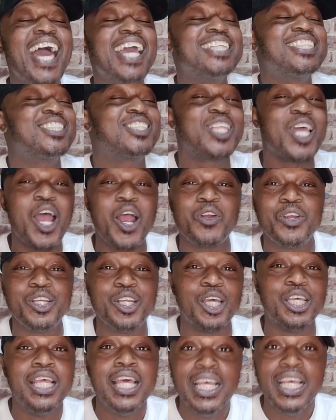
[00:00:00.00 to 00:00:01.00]
lies there
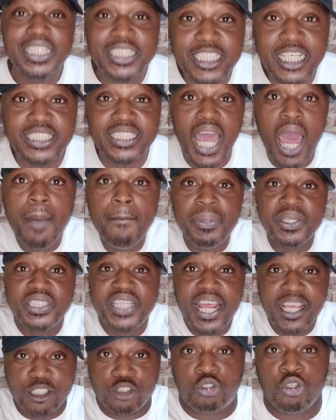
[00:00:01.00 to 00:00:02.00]
in the, she's
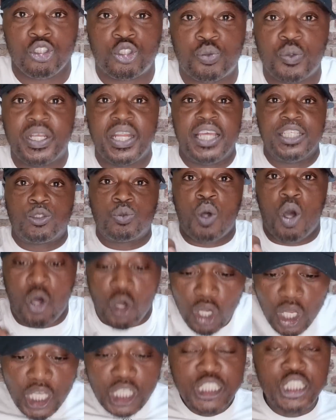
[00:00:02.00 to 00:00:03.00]
ambidextrous with it as
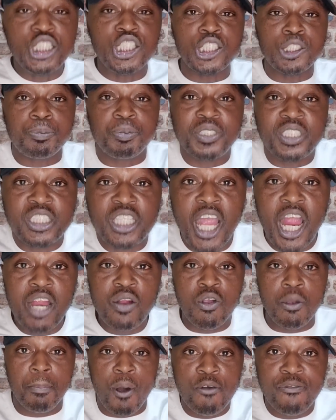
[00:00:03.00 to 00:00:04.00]
well. She just be
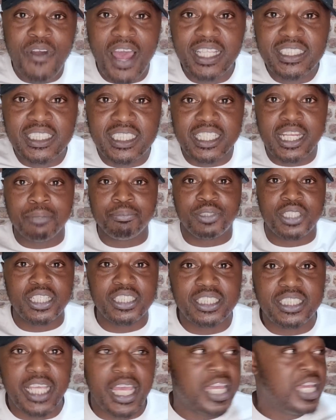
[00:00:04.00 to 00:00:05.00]
staring with both hands in them
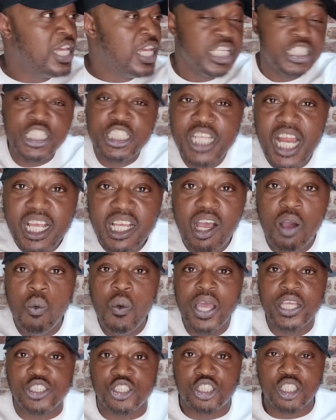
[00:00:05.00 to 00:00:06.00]
things there. She's like a
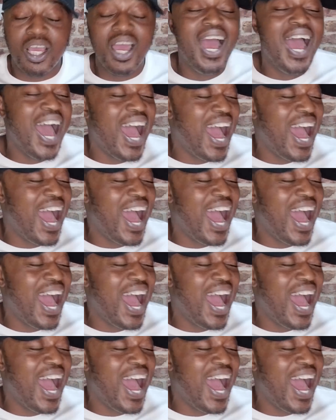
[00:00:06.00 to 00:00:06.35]
witch.